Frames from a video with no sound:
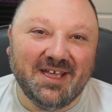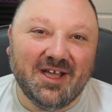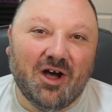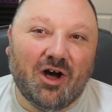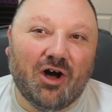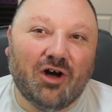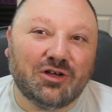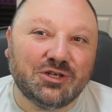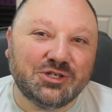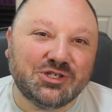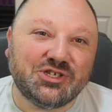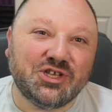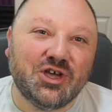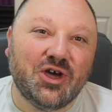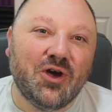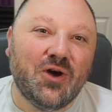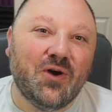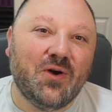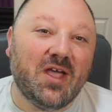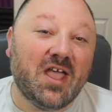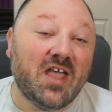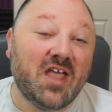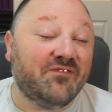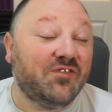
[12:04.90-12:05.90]

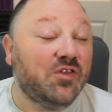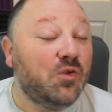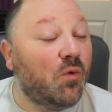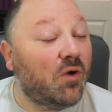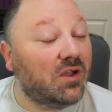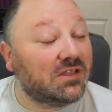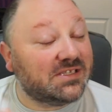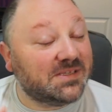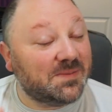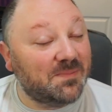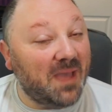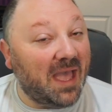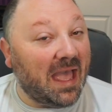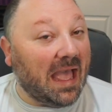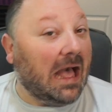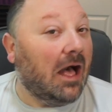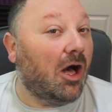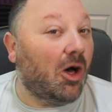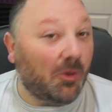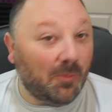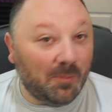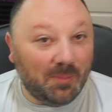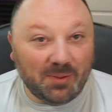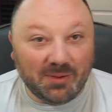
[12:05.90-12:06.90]
Also, if you want some
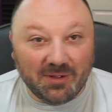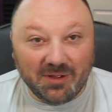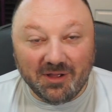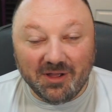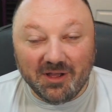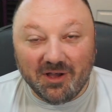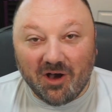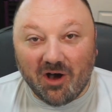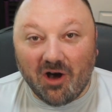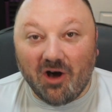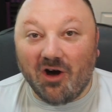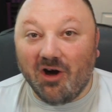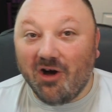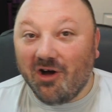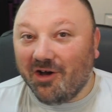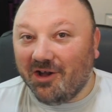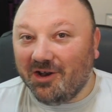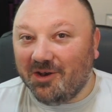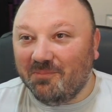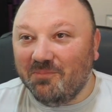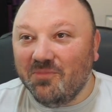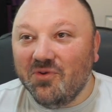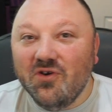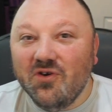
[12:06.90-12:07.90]
help
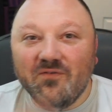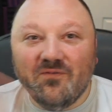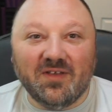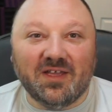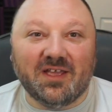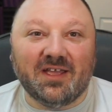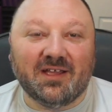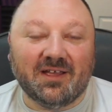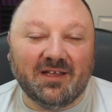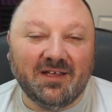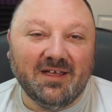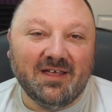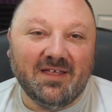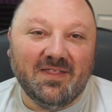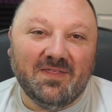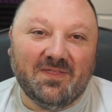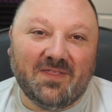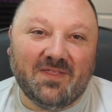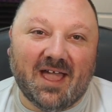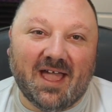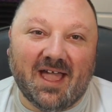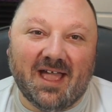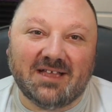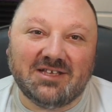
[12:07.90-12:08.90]
on moving
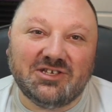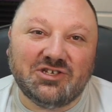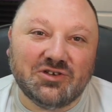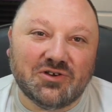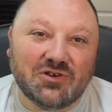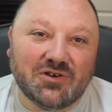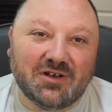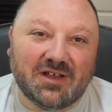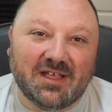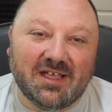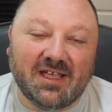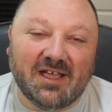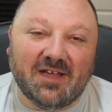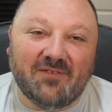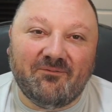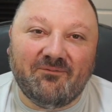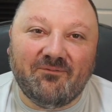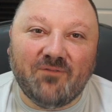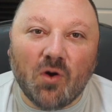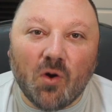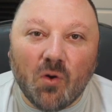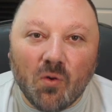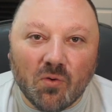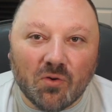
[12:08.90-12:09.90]
that journey
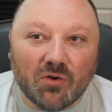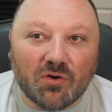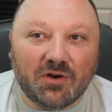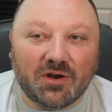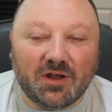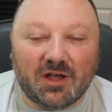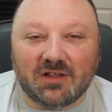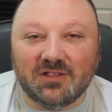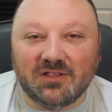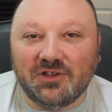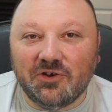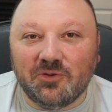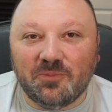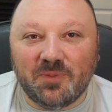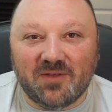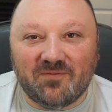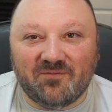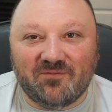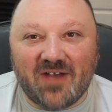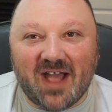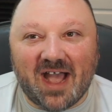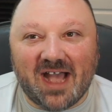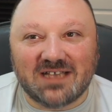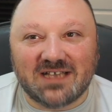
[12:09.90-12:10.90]
forward a little bit
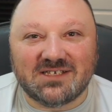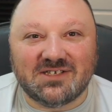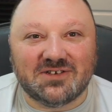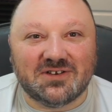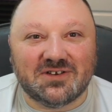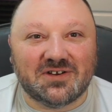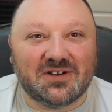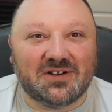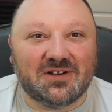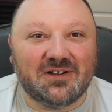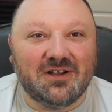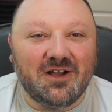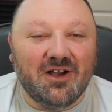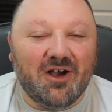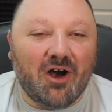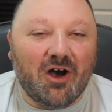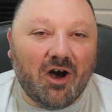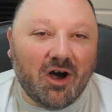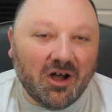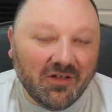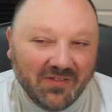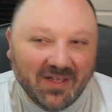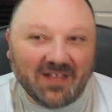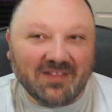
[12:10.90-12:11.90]
faster
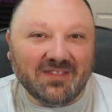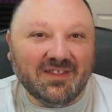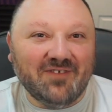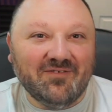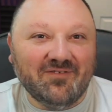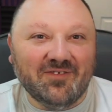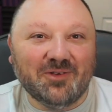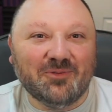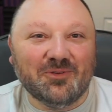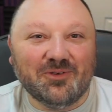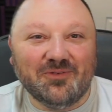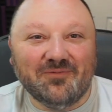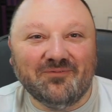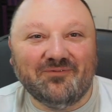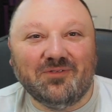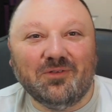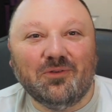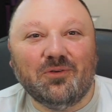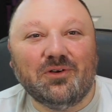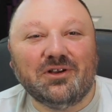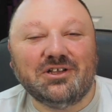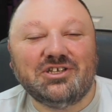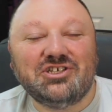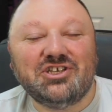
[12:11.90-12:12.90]
on that living room
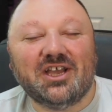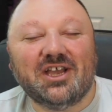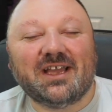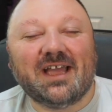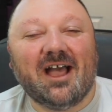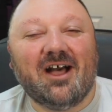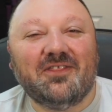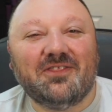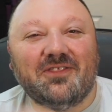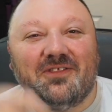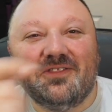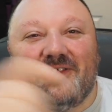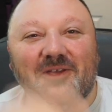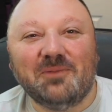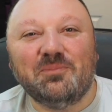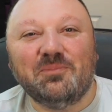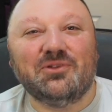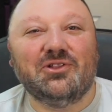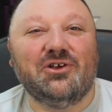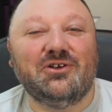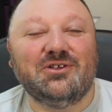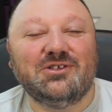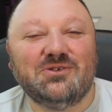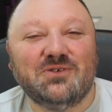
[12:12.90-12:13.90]
floor, check out the link
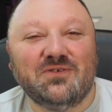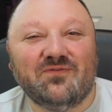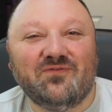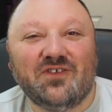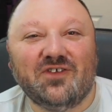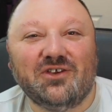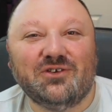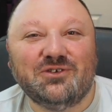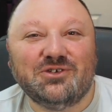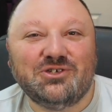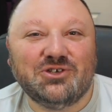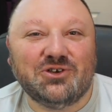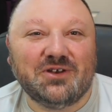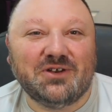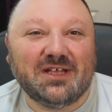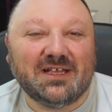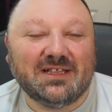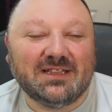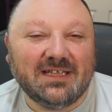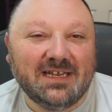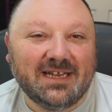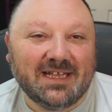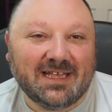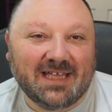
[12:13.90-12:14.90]
below to A VO's Journey
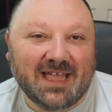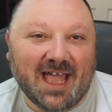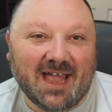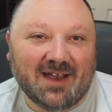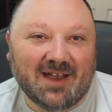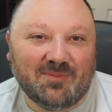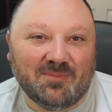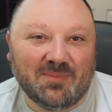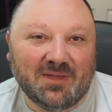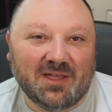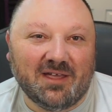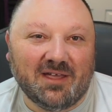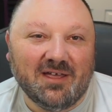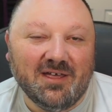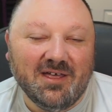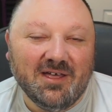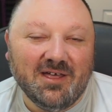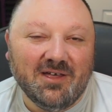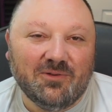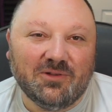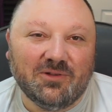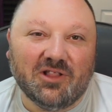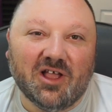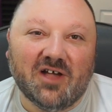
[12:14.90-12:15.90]
Elite Academy.
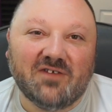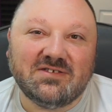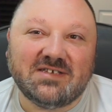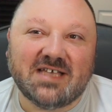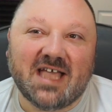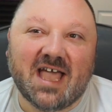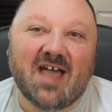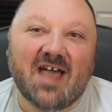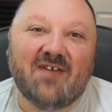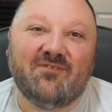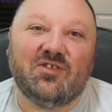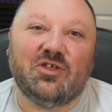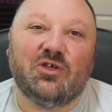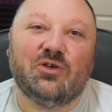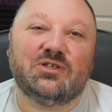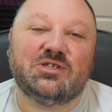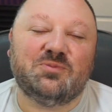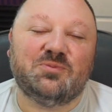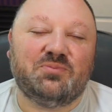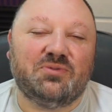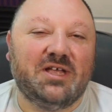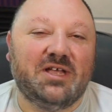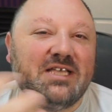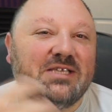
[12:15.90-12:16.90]
We'd love to have you. It's a
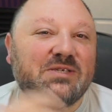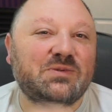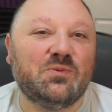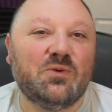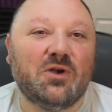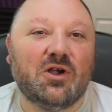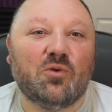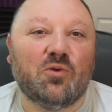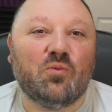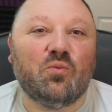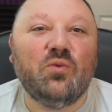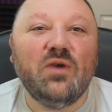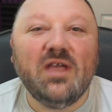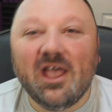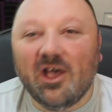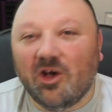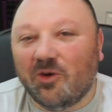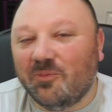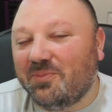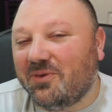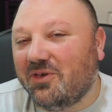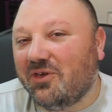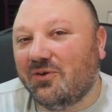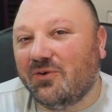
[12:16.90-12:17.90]
place where we
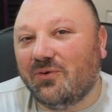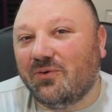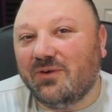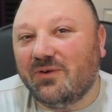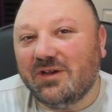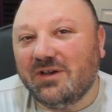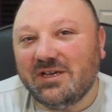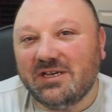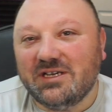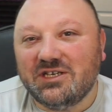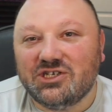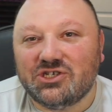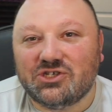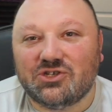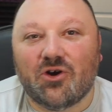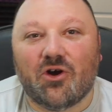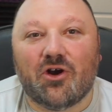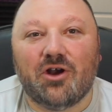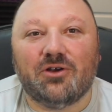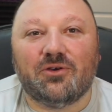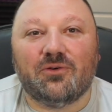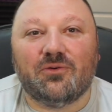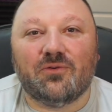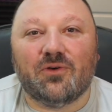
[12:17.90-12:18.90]
help you
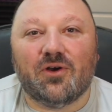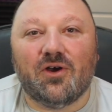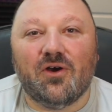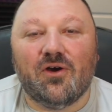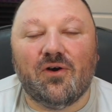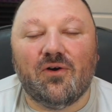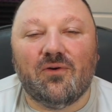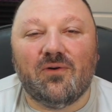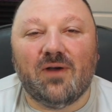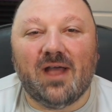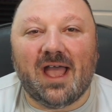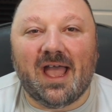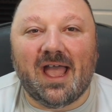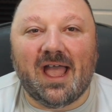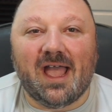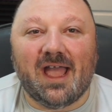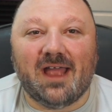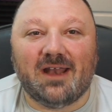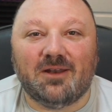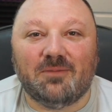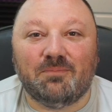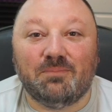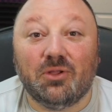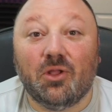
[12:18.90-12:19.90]
start and grow
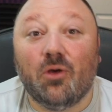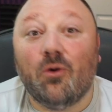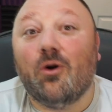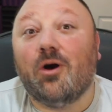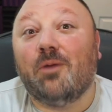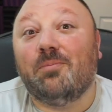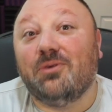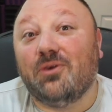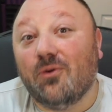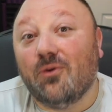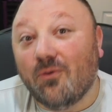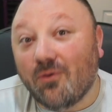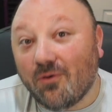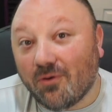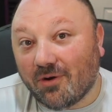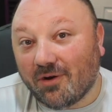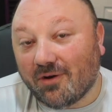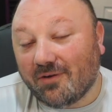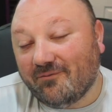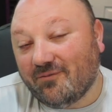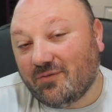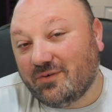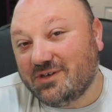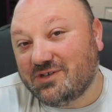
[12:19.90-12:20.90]
and blow up
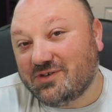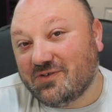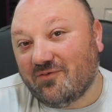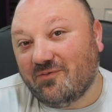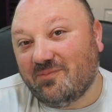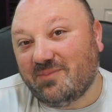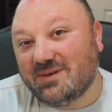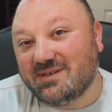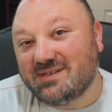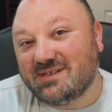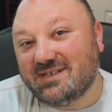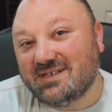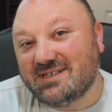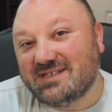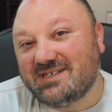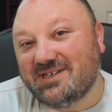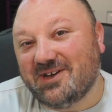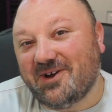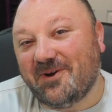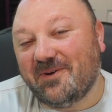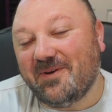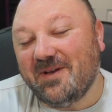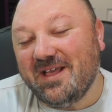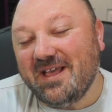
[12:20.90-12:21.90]
your voiceover business.
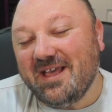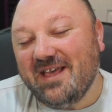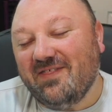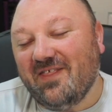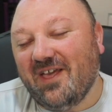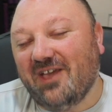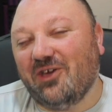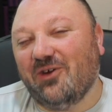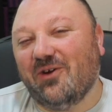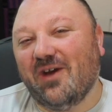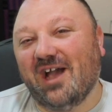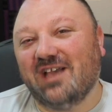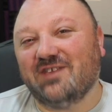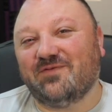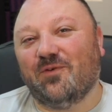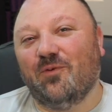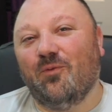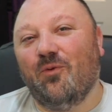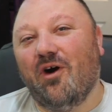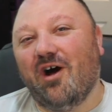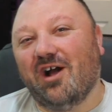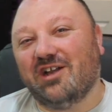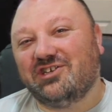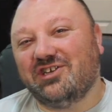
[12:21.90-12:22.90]
So thank you guys for
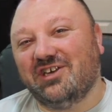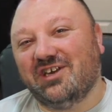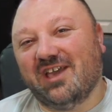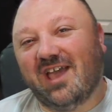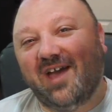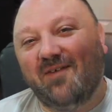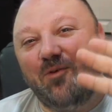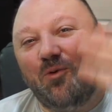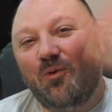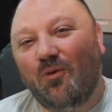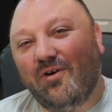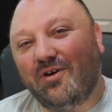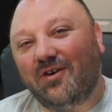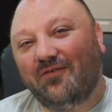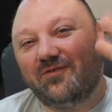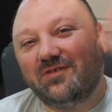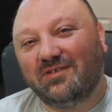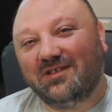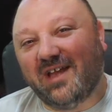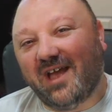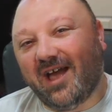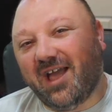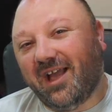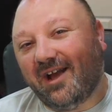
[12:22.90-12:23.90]
watching. Have a wonderful
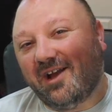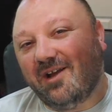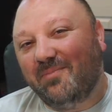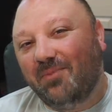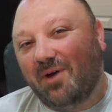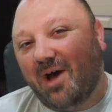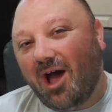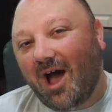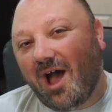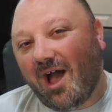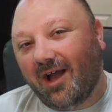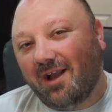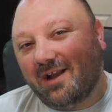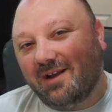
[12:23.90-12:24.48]
day. Goodbye.